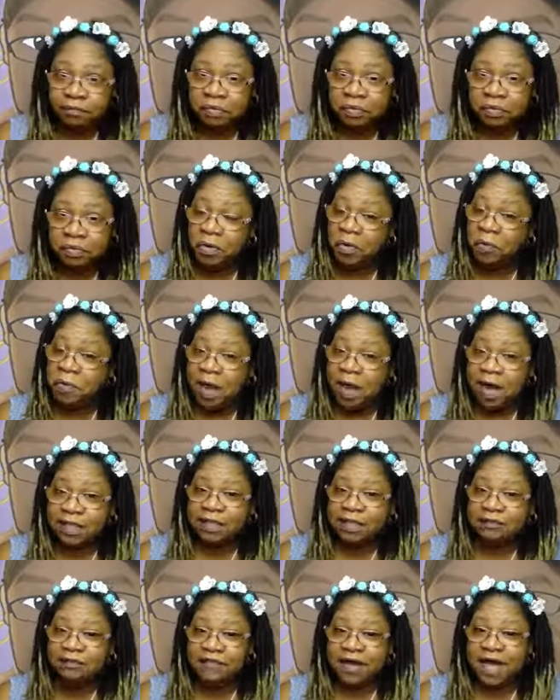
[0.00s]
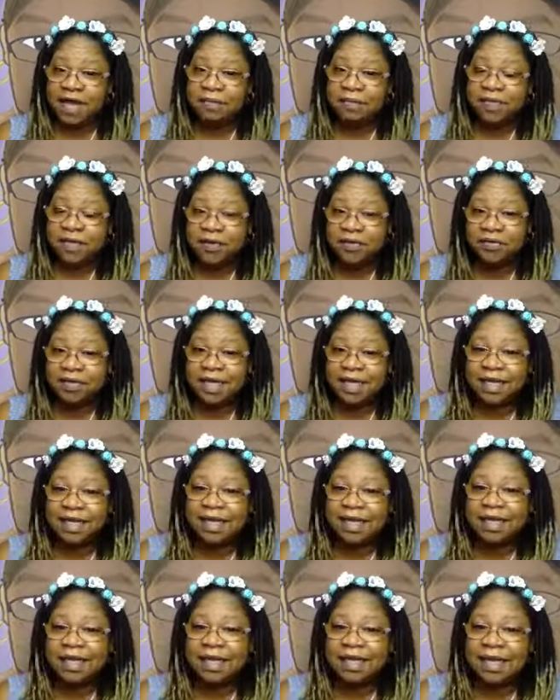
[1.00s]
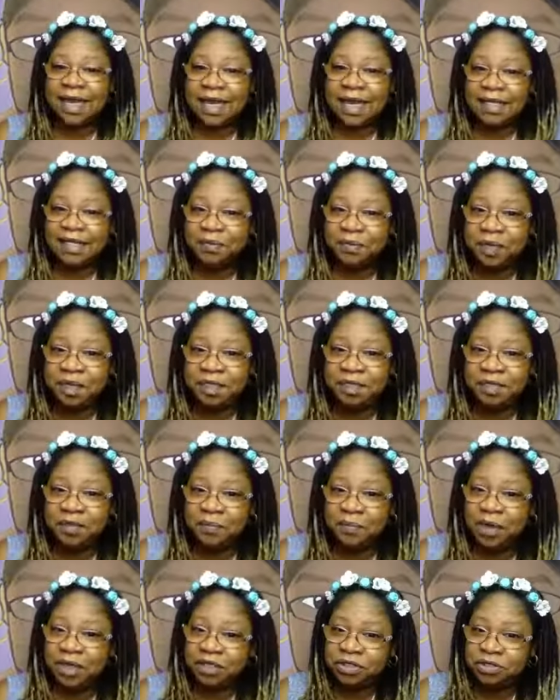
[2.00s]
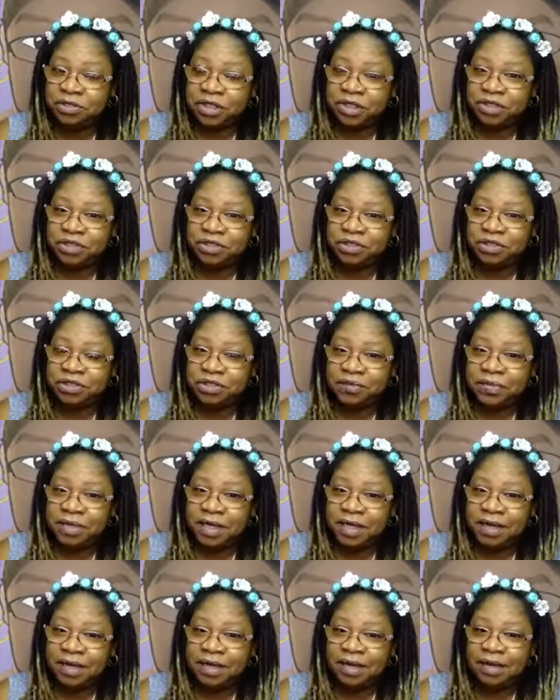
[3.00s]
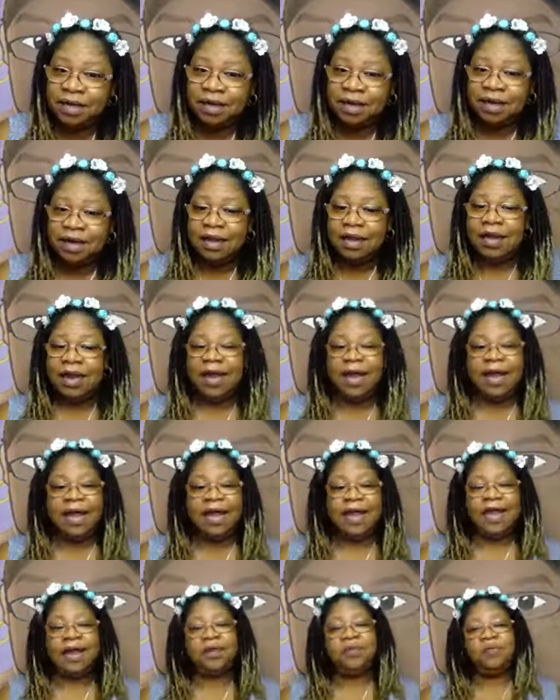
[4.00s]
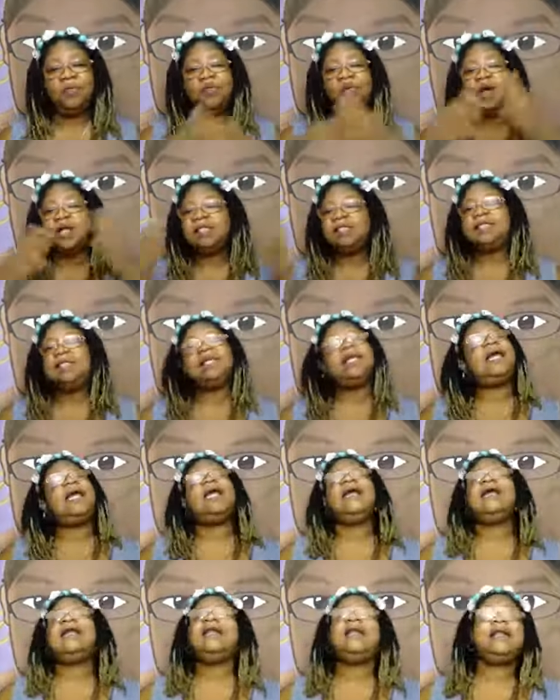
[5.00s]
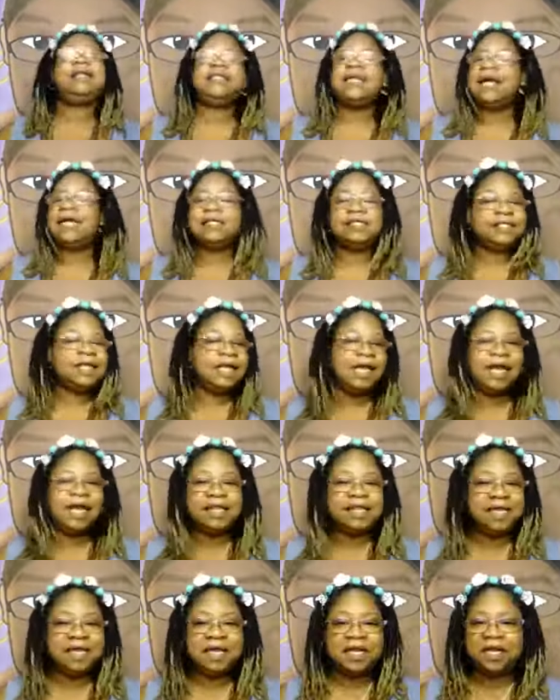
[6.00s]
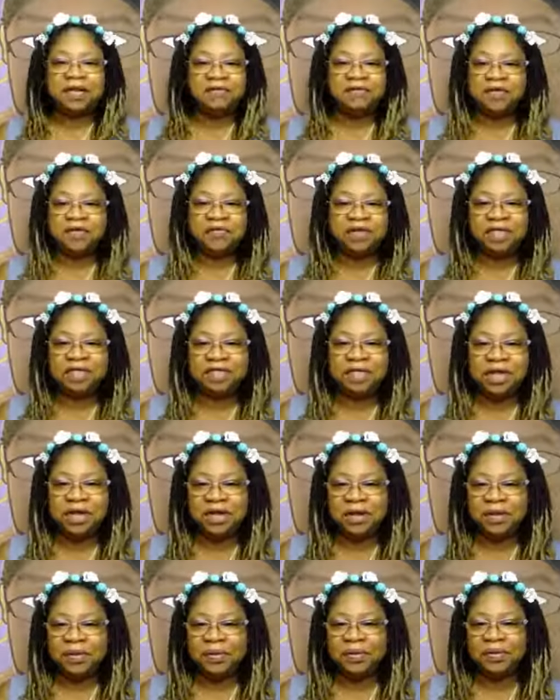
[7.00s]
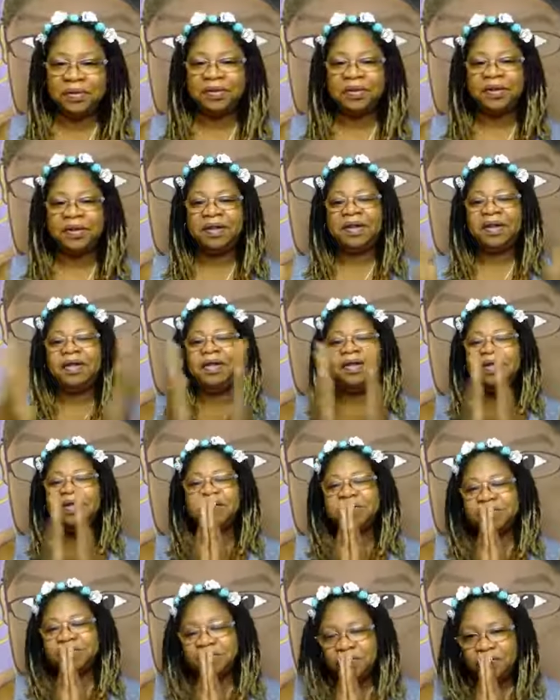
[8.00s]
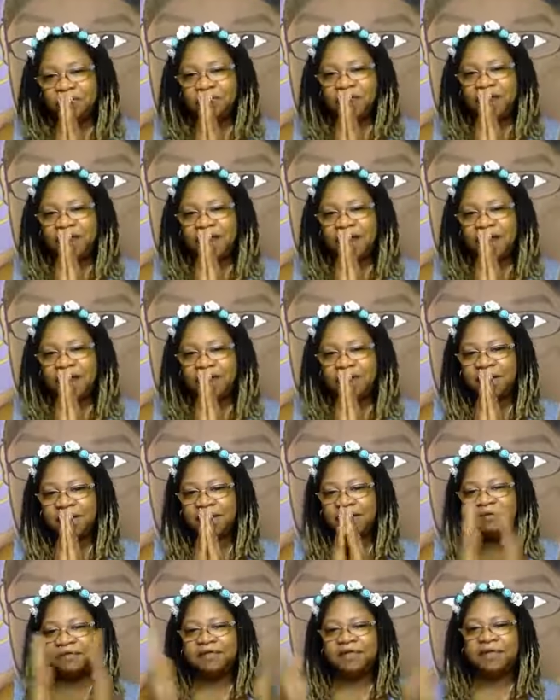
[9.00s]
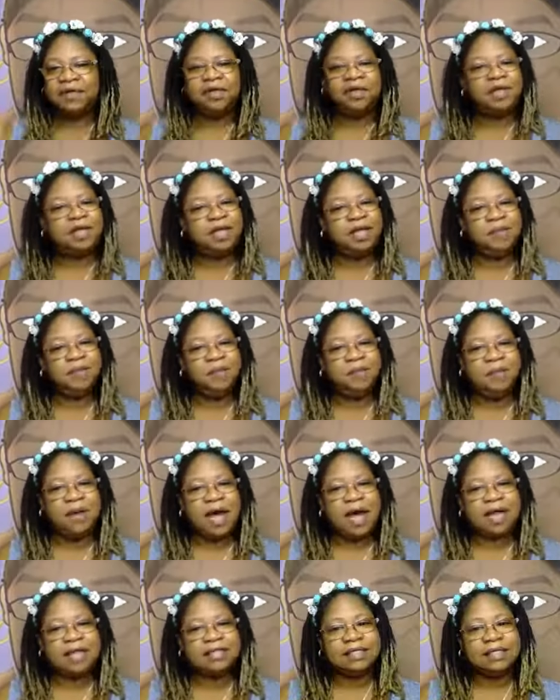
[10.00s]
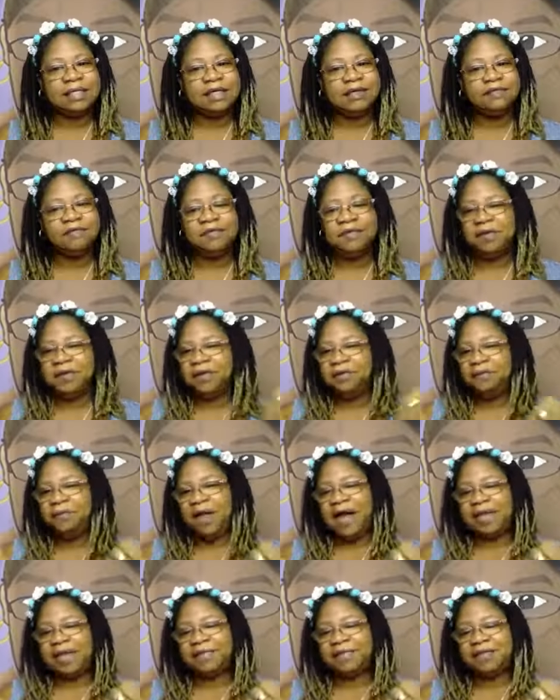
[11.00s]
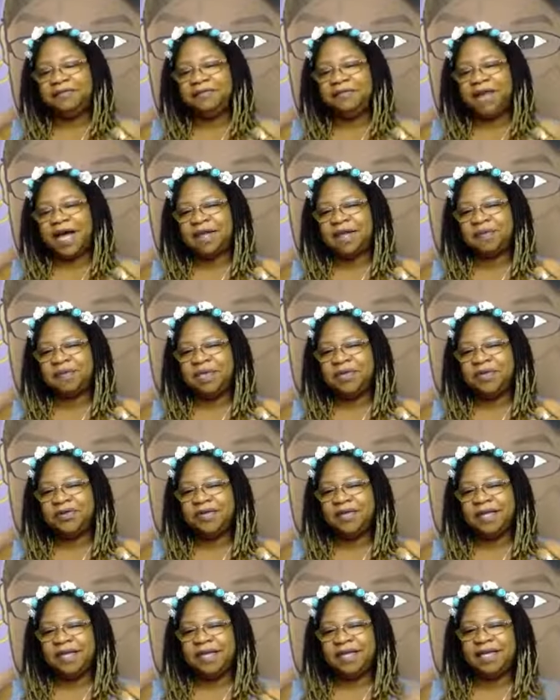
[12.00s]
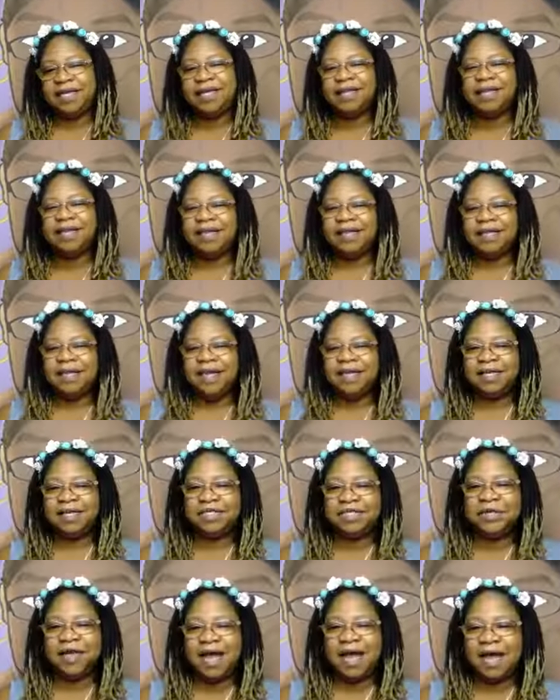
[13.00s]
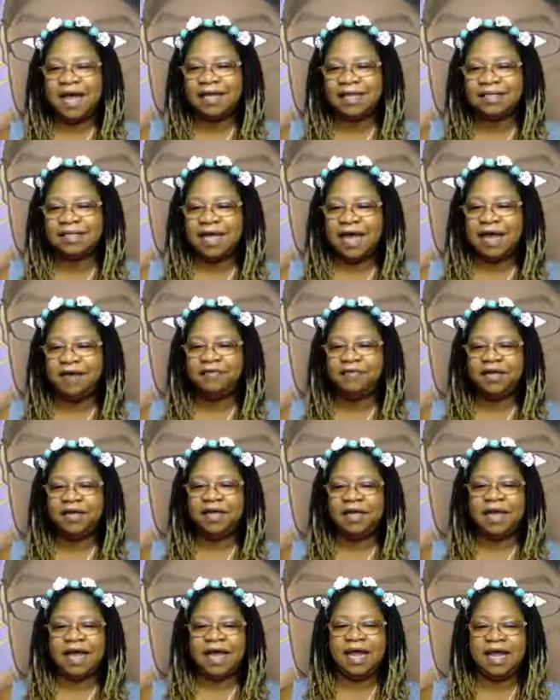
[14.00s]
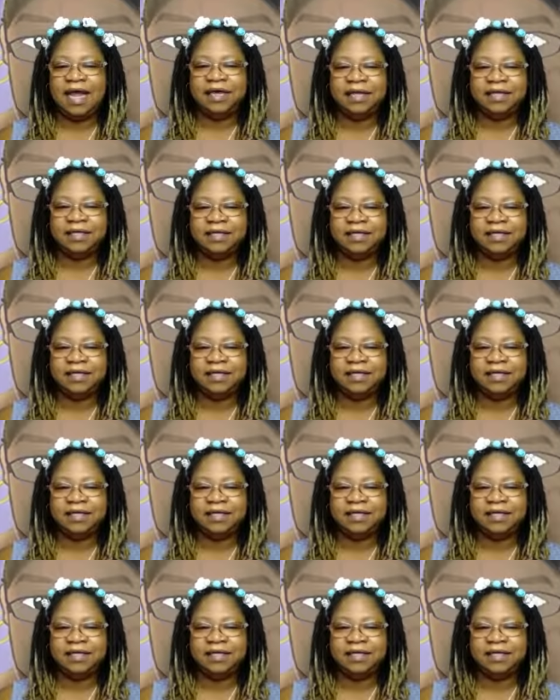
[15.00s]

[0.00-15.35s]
on positive vibes only next week. So make sure that you tune in. And once again, as I say at the end of every show, control the narrative, keep it positive. Positive vibes only. Thanks, you guys. Have a good night.